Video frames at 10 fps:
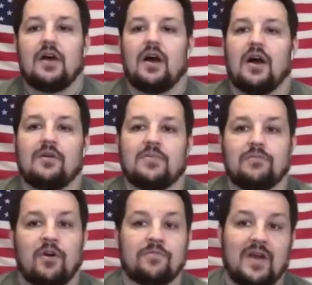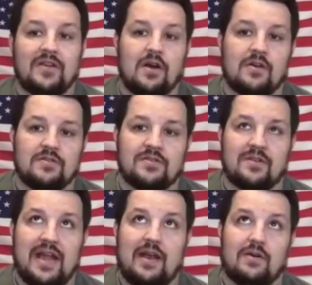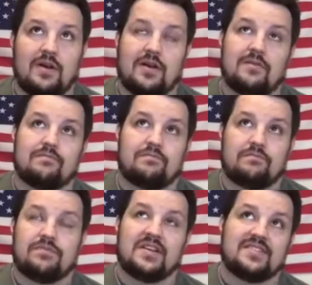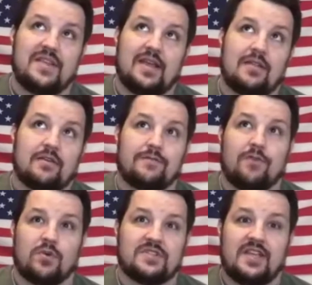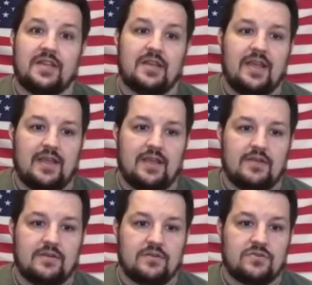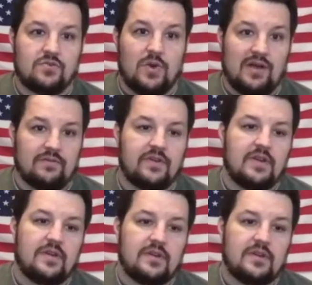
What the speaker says: But both my daughters, they're now present day, they're 14 and 12.